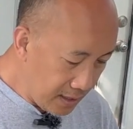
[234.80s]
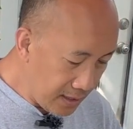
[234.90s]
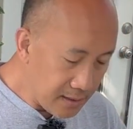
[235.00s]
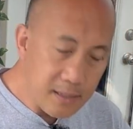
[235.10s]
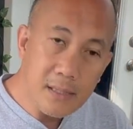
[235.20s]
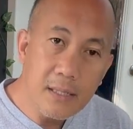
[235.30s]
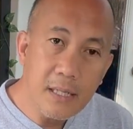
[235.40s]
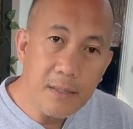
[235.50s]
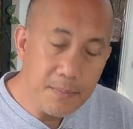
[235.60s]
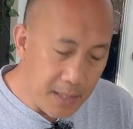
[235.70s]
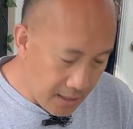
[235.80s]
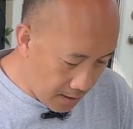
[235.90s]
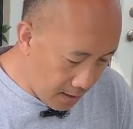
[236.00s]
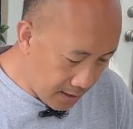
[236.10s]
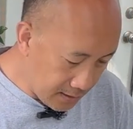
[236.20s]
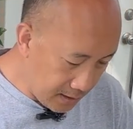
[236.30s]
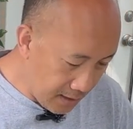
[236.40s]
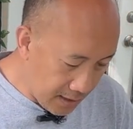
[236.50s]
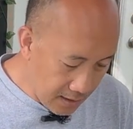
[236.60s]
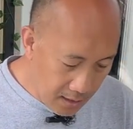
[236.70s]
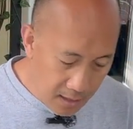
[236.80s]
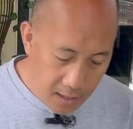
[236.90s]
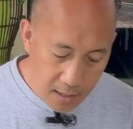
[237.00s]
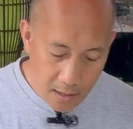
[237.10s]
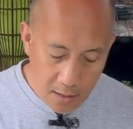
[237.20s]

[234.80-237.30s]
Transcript: it's gonna be cut like a